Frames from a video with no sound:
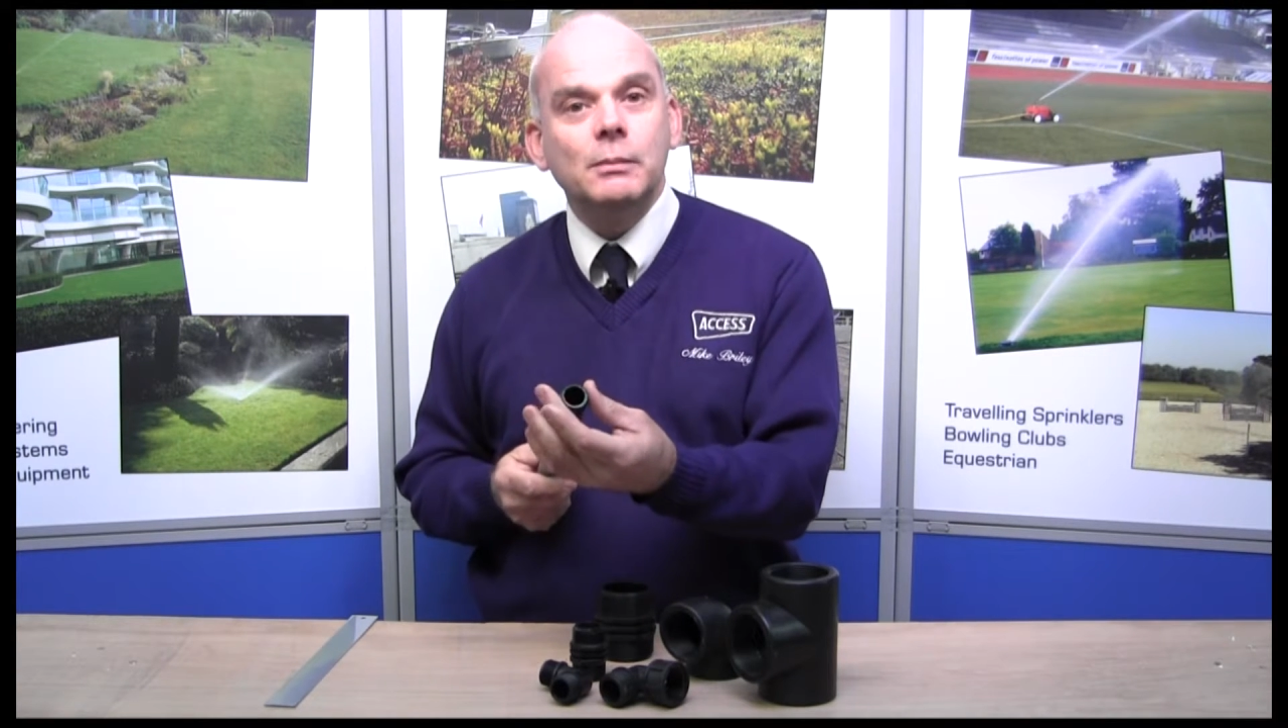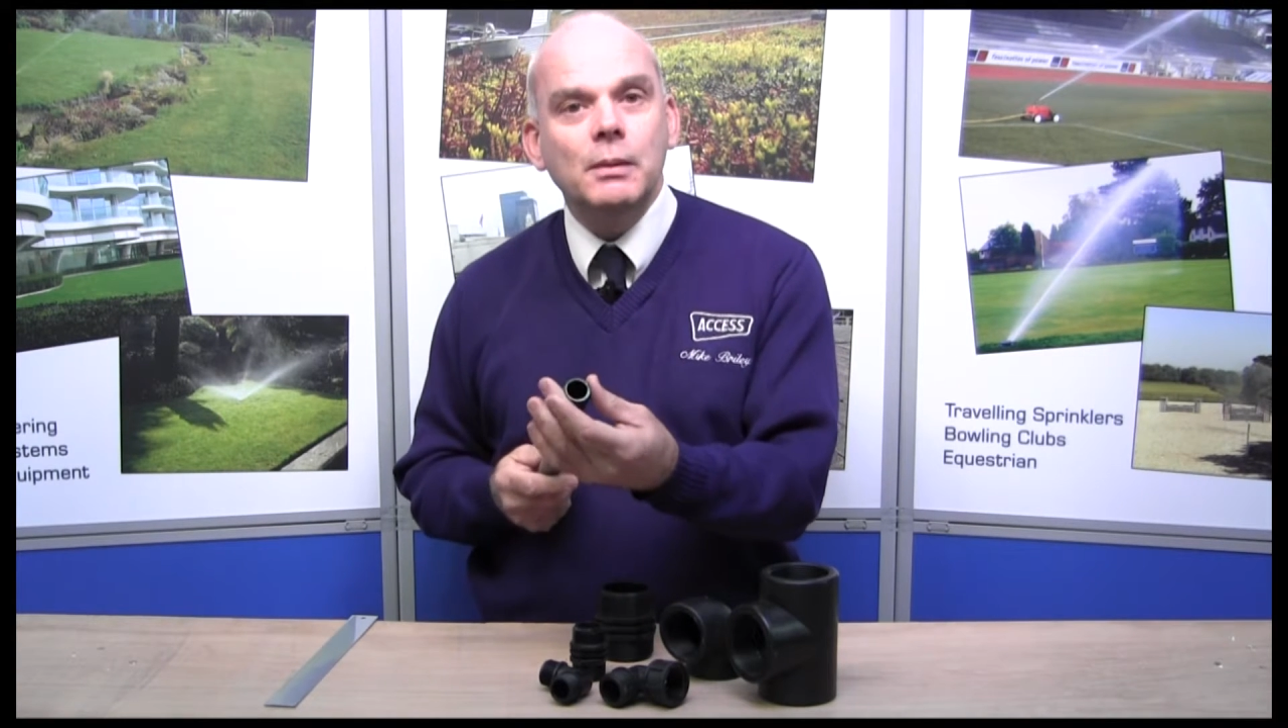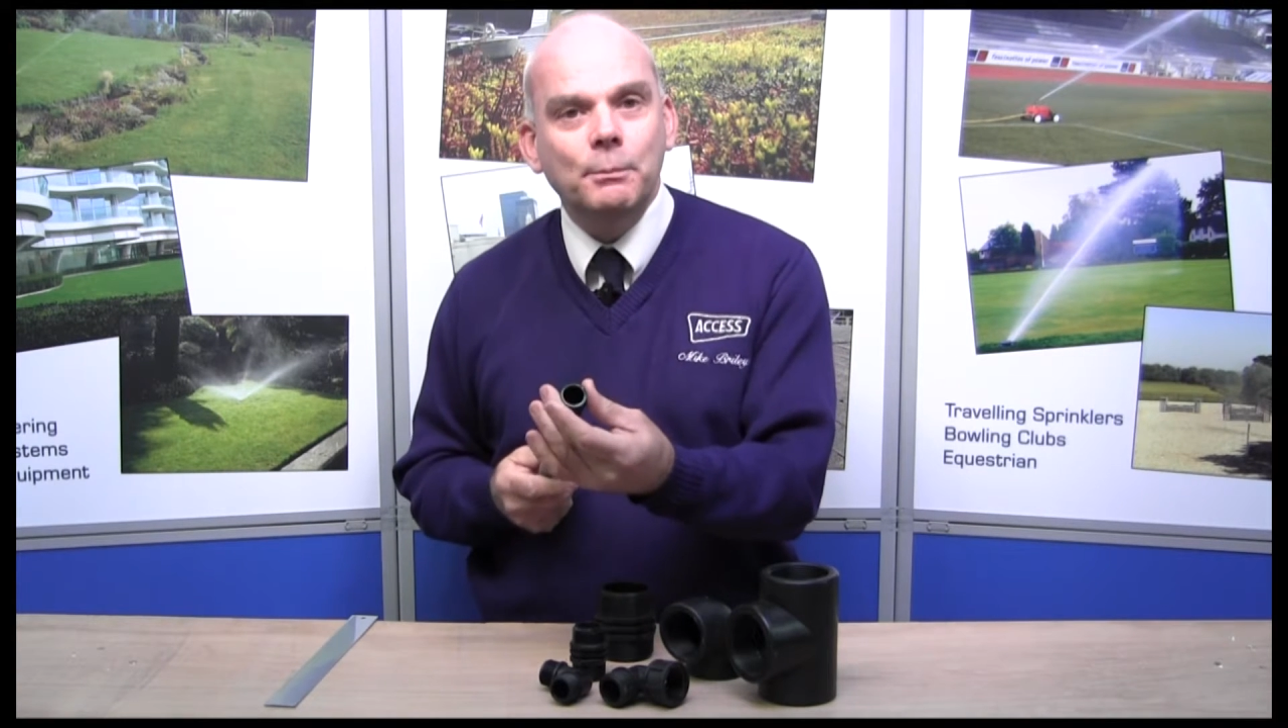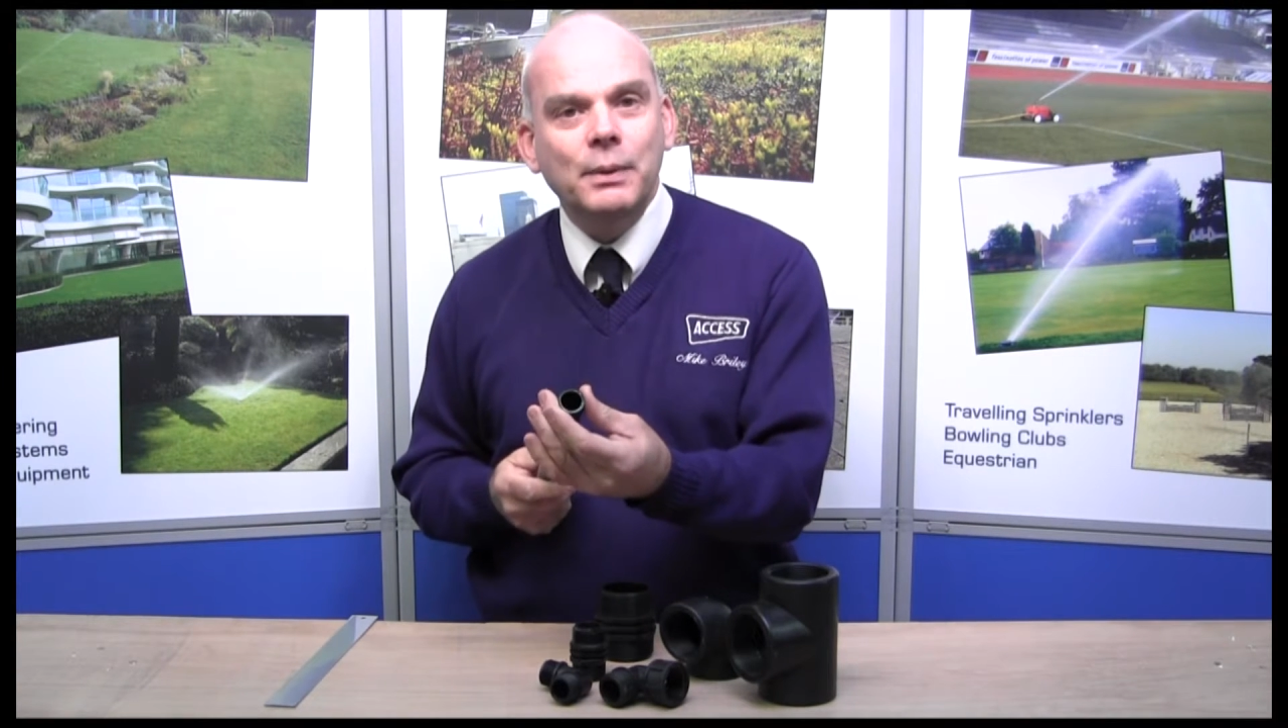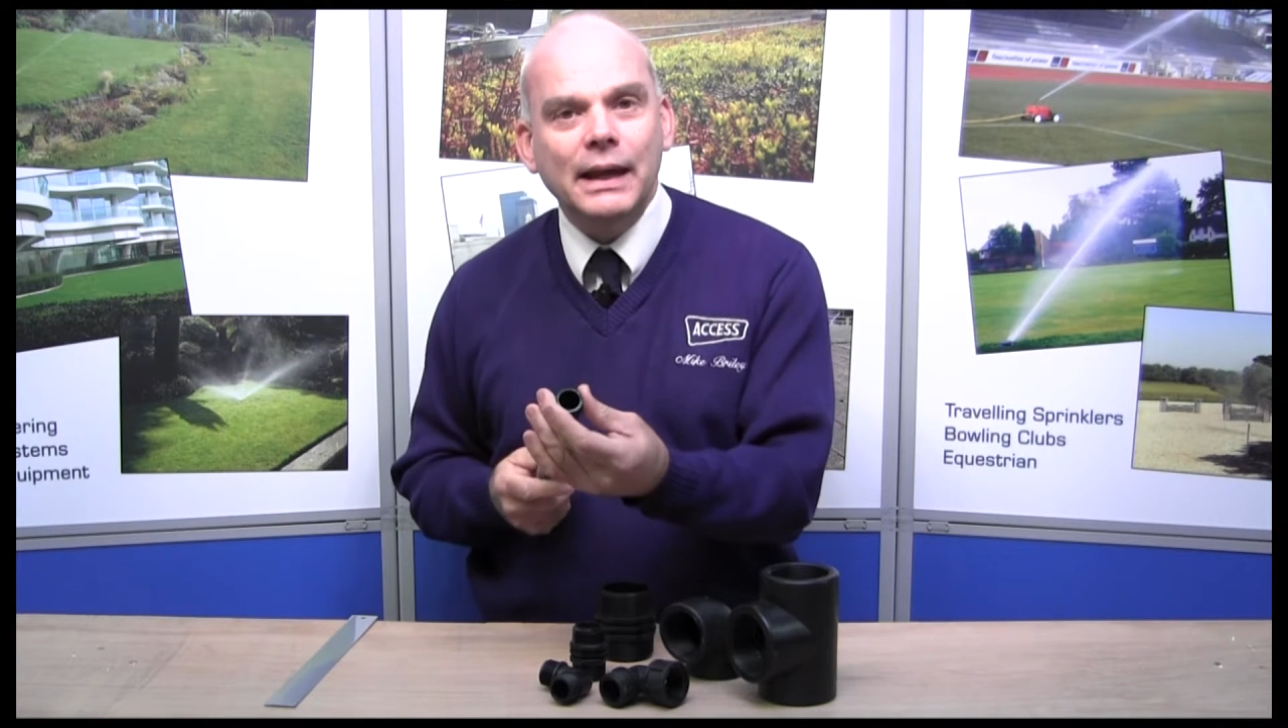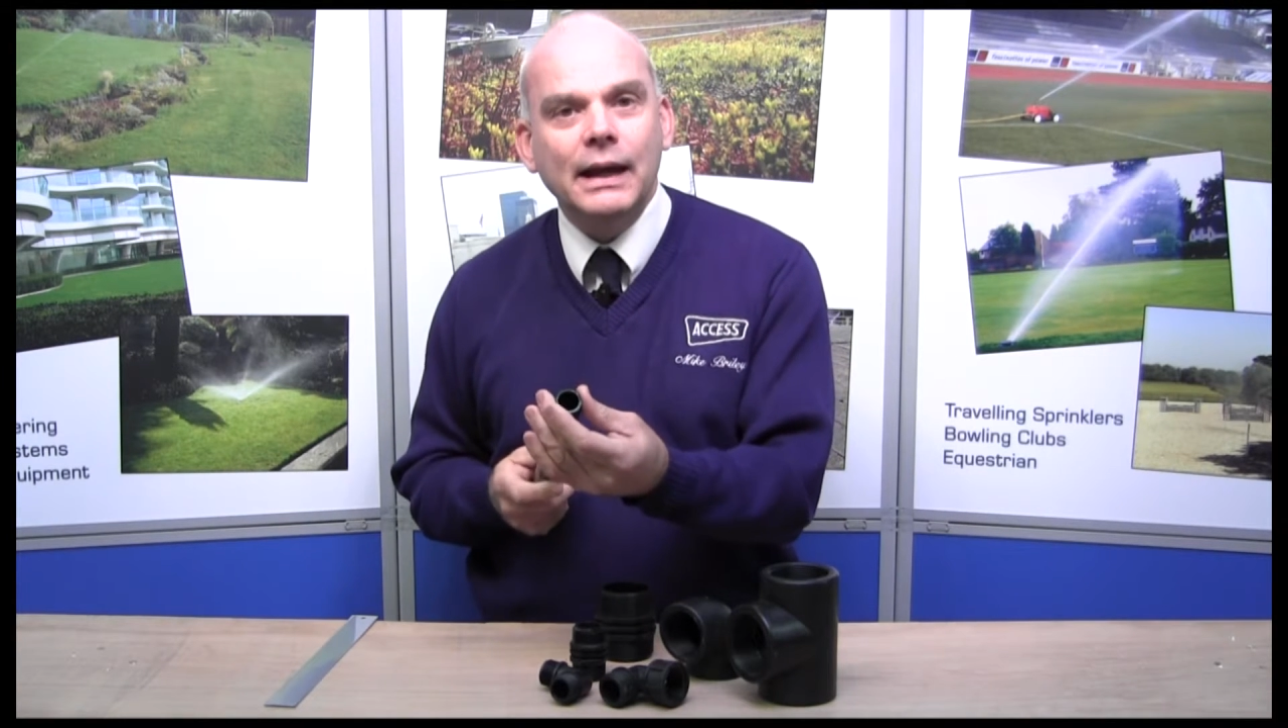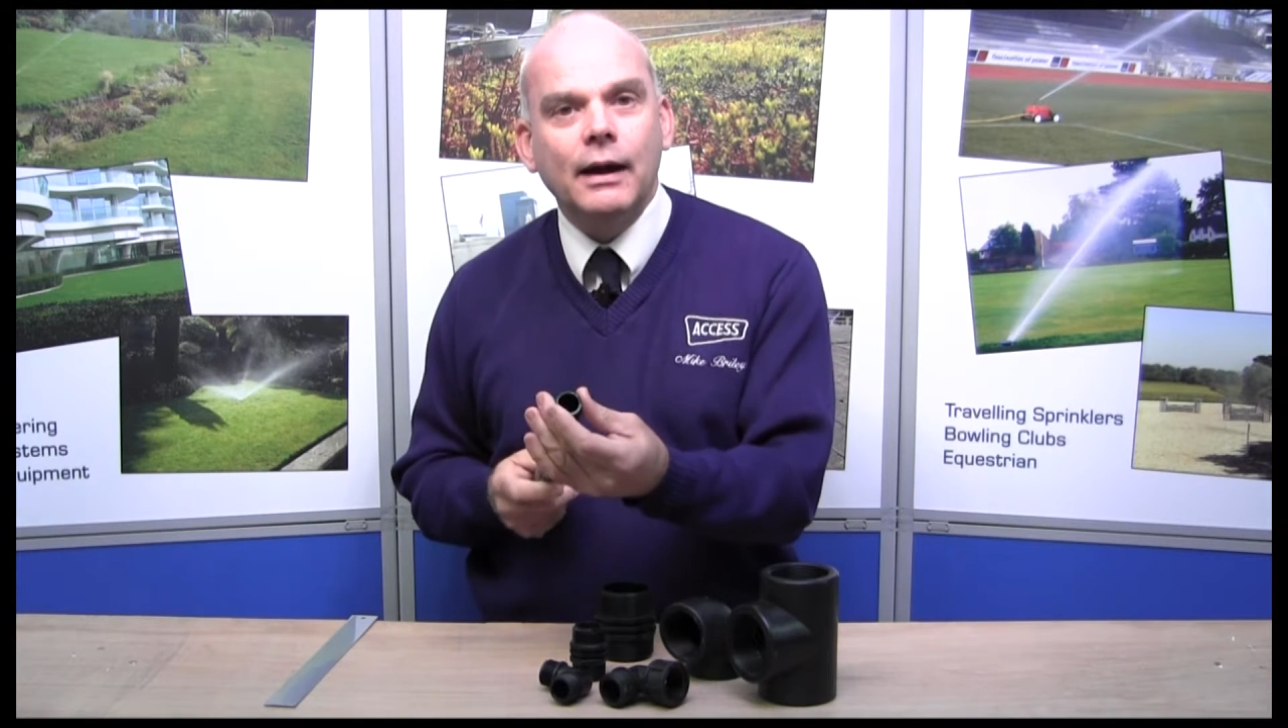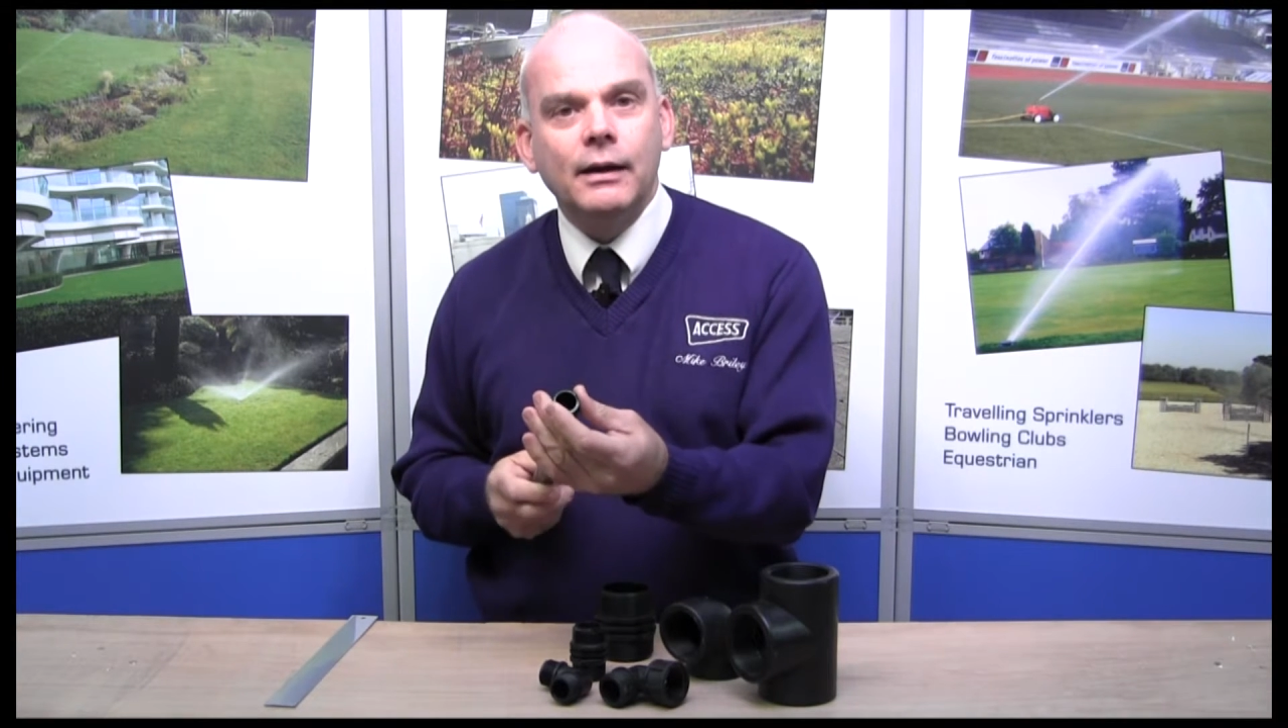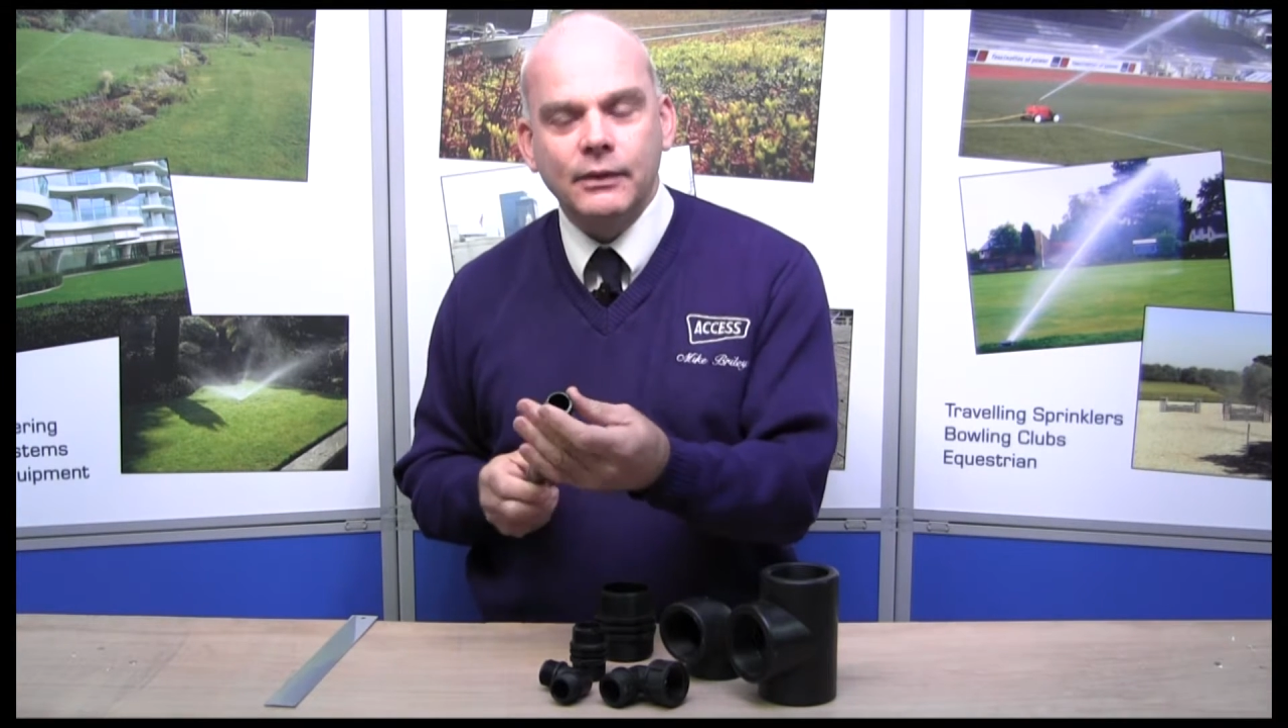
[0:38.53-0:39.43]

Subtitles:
to be bigger